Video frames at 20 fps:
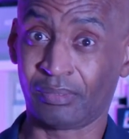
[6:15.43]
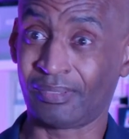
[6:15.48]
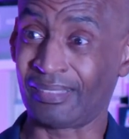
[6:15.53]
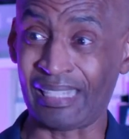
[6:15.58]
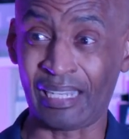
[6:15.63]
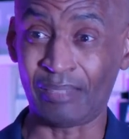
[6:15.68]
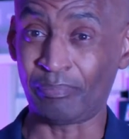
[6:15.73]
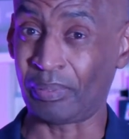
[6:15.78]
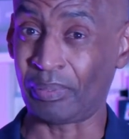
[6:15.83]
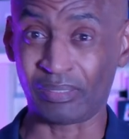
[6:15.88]

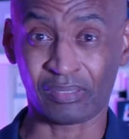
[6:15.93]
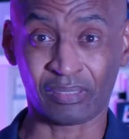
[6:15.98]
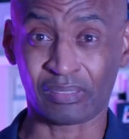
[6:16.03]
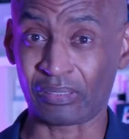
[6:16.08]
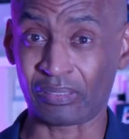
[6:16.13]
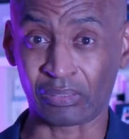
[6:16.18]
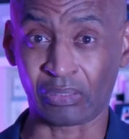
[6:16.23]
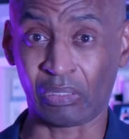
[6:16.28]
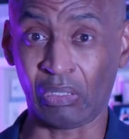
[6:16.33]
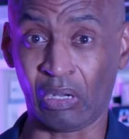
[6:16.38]
That business
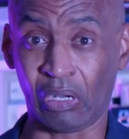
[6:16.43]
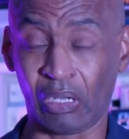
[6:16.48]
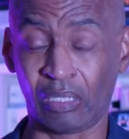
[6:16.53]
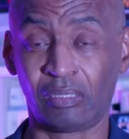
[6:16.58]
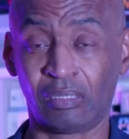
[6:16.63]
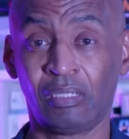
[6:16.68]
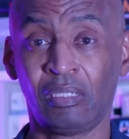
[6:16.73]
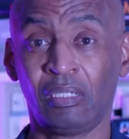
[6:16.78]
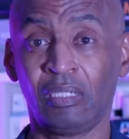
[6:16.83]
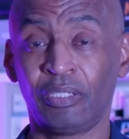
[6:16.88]
is
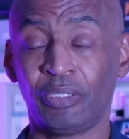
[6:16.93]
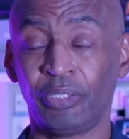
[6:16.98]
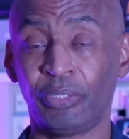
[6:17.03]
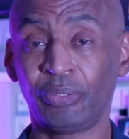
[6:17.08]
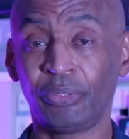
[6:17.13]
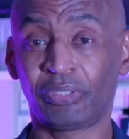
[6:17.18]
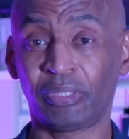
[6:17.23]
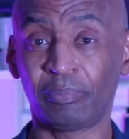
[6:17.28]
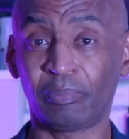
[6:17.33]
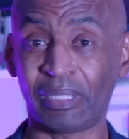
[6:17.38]
gone.
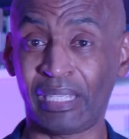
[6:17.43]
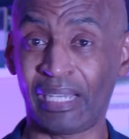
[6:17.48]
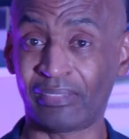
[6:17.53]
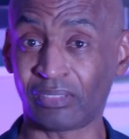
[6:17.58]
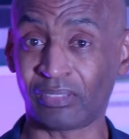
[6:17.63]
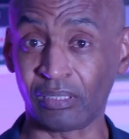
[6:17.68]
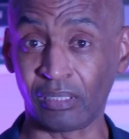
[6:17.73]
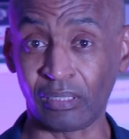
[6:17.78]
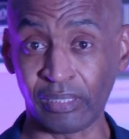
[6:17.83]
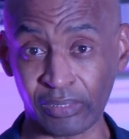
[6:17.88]
You simply have
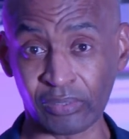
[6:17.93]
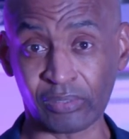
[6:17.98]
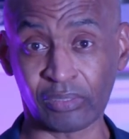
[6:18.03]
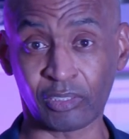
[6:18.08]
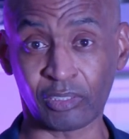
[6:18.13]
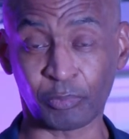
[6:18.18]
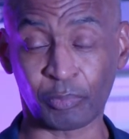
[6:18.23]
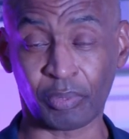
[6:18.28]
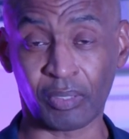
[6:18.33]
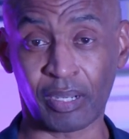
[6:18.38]
to list
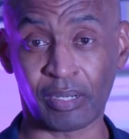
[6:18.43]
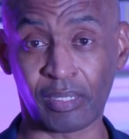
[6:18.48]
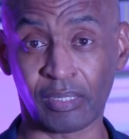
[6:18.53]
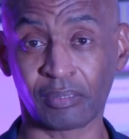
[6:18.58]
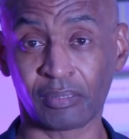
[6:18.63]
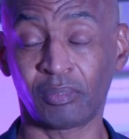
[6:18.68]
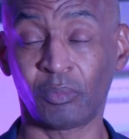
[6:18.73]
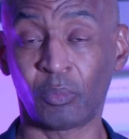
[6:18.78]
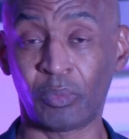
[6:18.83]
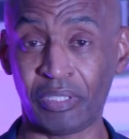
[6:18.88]
this
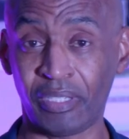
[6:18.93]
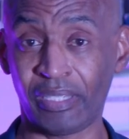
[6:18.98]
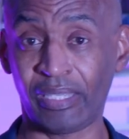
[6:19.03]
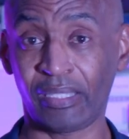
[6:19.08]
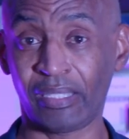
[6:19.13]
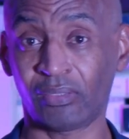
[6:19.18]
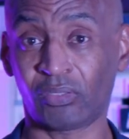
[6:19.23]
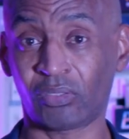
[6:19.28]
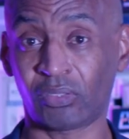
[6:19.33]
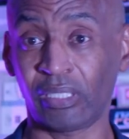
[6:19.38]
product. When you
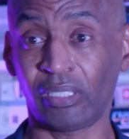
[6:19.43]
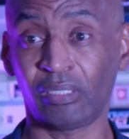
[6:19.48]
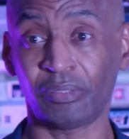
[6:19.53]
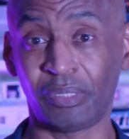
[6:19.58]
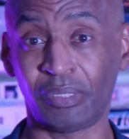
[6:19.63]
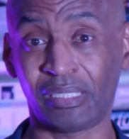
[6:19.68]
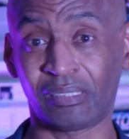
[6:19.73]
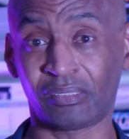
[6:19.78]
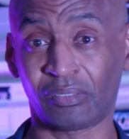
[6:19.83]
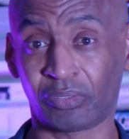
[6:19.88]
get a sale,
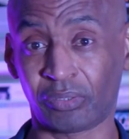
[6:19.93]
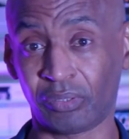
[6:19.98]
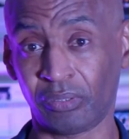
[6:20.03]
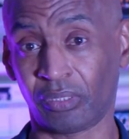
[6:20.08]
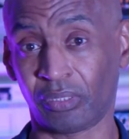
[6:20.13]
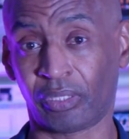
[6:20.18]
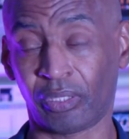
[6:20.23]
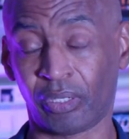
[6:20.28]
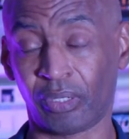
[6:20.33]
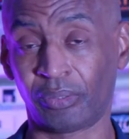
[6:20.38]
you get the
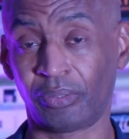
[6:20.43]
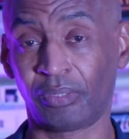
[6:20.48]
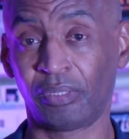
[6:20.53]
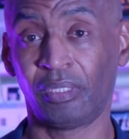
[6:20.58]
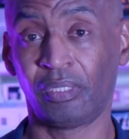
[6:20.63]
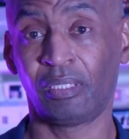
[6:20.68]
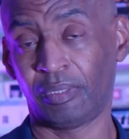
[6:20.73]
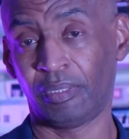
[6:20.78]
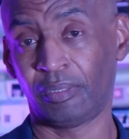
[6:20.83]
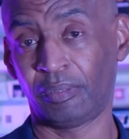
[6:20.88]
serial code.
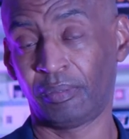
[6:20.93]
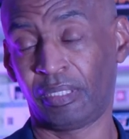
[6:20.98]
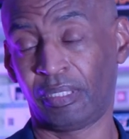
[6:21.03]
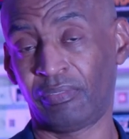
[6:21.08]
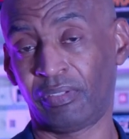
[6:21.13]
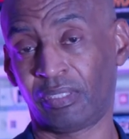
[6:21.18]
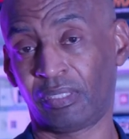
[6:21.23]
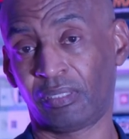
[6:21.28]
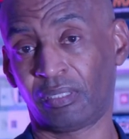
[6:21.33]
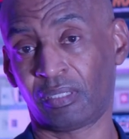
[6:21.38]
You
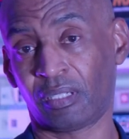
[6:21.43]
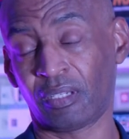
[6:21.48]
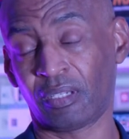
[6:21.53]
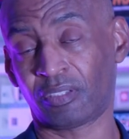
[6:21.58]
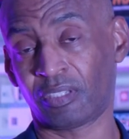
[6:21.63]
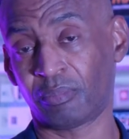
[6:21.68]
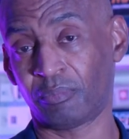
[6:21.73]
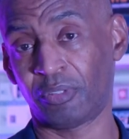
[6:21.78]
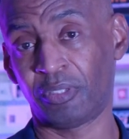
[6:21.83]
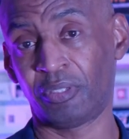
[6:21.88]
give it to the
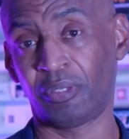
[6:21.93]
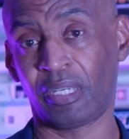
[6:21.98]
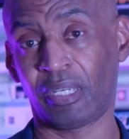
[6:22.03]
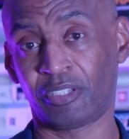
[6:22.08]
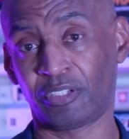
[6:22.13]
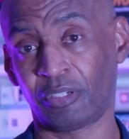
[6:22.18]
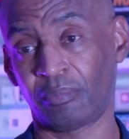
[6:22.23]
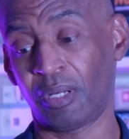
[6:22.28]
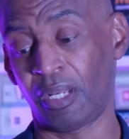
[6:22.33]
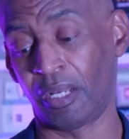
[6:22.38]
customer, you
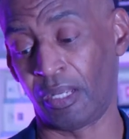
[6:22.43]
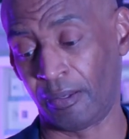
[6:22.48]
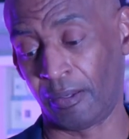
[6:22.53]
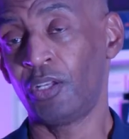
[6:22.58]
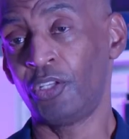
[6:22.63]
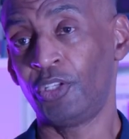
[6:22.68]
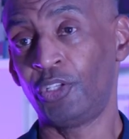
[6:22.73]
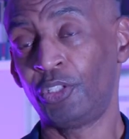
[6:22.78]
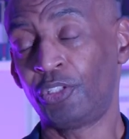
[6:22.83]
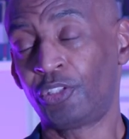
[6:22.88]
get your money.
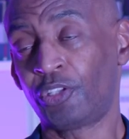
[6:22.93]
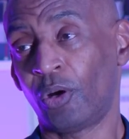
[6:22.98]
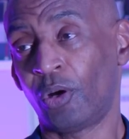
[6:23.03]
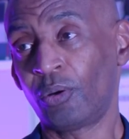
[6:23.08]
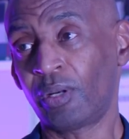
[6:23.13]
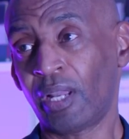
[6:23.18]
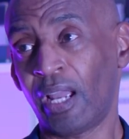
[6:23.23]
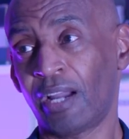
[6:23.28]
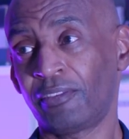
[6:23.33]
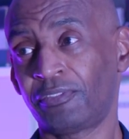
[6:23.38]
You
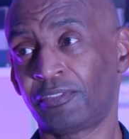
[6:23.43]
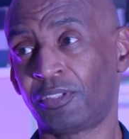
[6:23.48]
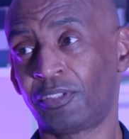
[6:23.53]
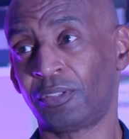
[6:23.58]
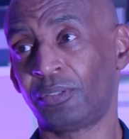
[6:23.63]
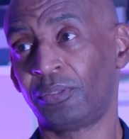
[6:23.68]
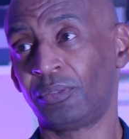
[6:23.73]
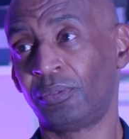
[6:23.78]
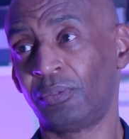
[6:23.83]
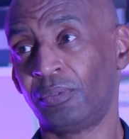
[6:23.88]
don't have
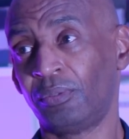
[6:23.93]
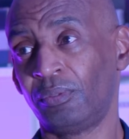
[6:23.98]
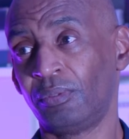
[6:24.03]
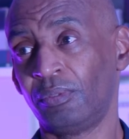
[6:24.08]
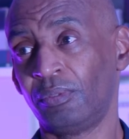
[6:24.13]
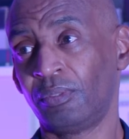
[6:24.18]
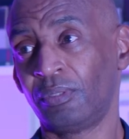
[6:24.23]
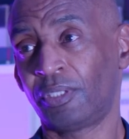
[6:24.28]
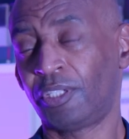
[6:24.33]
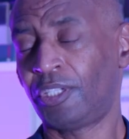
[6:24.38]
to
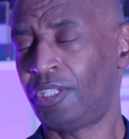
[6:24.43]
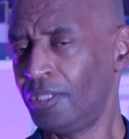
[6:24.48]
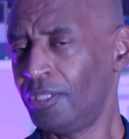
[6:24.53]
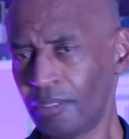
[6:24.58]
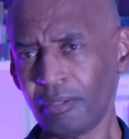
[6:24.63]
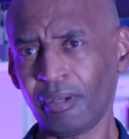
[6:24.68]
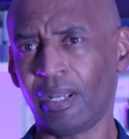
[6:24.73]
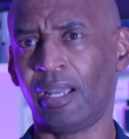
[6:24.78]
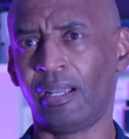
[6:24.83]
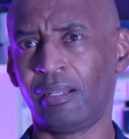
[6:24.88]

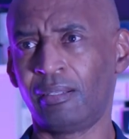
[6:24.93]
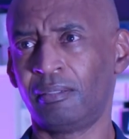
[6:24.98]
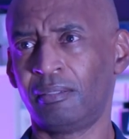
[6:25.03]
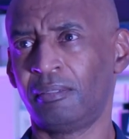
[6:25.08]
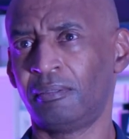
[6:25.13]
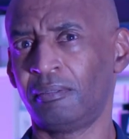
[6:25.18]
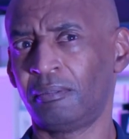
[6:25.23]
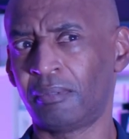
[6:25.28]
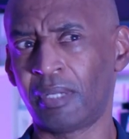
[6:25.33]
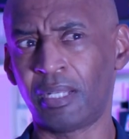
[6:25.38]
curate
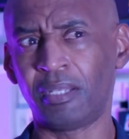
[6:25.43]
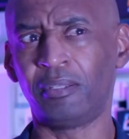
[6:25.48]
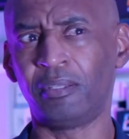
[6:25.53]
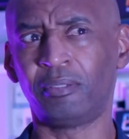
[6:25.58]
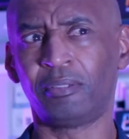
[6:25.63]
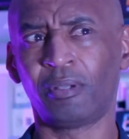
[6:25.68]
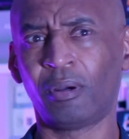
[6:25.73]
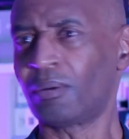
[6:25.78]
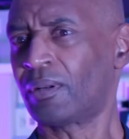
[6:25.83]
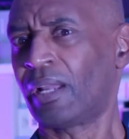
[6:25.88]
when you
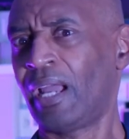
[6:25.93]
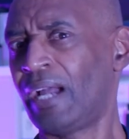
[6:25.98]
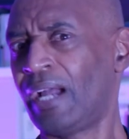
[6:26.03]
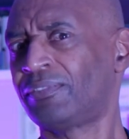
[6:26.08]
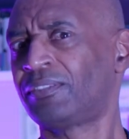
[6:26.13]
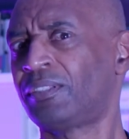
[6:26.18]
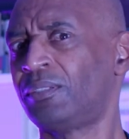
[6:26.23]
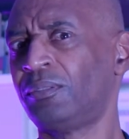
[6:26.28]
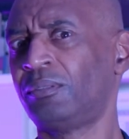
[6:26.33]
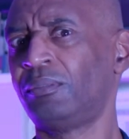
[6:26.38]
don't
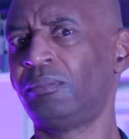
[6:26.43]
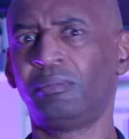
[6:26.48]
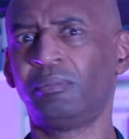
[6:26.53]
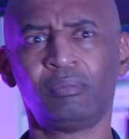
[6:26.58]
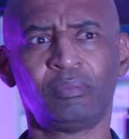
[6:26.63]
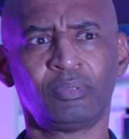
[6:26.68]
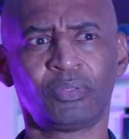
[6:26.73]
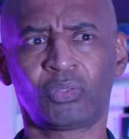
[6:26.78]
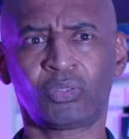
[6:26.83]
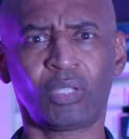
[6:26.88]
have to
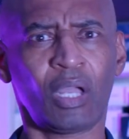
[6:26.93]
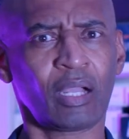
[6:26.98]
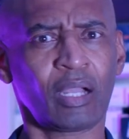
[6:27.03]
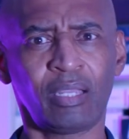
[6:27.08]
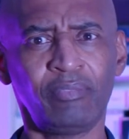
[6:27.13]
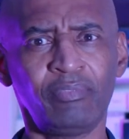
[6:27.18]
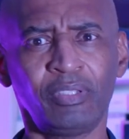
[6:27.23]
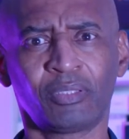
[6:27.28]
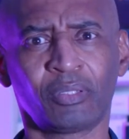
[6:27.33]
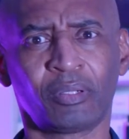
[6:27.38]
stock
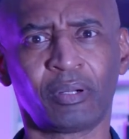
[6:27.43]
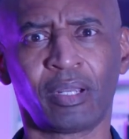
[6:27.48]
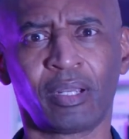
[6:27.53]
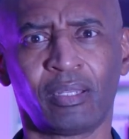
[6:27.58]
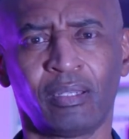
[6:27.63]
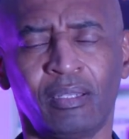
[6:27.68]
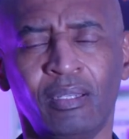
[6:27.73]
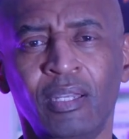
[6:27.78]
inventory.